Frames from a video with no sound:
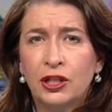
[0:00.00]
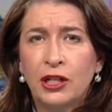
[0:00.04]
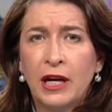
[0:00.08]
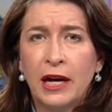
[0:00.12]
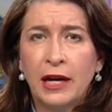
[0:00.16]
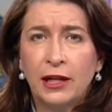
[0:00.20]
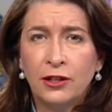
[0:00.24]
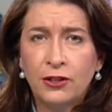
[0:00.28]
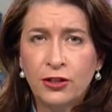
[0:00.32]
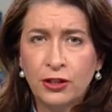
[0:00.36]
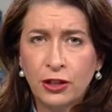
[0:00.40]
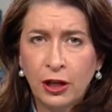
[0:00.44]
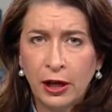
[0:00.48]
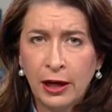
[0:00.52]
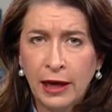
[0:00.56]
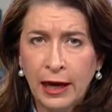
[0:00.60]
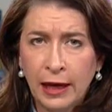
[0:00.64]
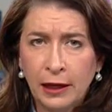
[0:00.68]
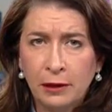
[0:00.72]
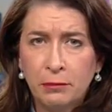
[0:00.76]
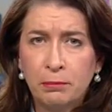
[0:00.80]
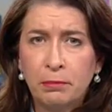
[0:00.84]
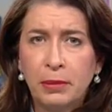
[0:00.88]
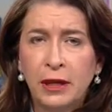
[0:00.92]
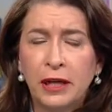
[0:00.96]
ANSTO
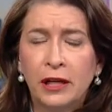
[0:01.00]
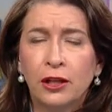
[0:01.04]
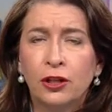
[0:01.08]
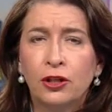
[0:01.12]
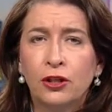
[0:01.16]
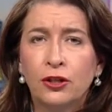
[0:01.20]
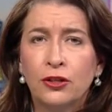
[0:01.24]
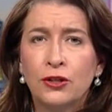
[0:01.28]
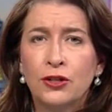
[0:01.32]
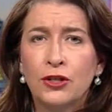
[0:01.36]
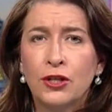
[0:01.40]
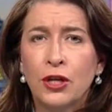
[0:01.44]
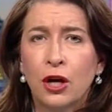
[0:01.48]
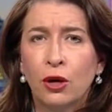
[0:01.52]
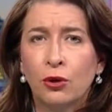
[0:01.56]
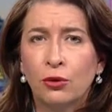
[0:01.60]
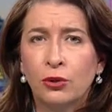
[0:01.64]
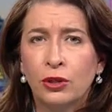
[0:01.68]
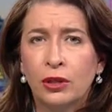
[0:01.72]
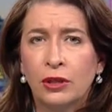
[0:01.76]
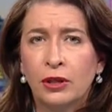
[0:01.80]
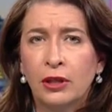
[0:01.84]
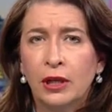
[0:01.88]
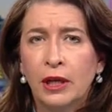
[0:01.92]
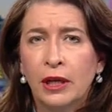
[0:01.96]
hadn't been
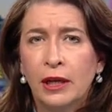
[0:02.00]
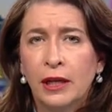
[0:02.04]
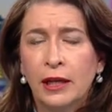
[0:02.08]
consulted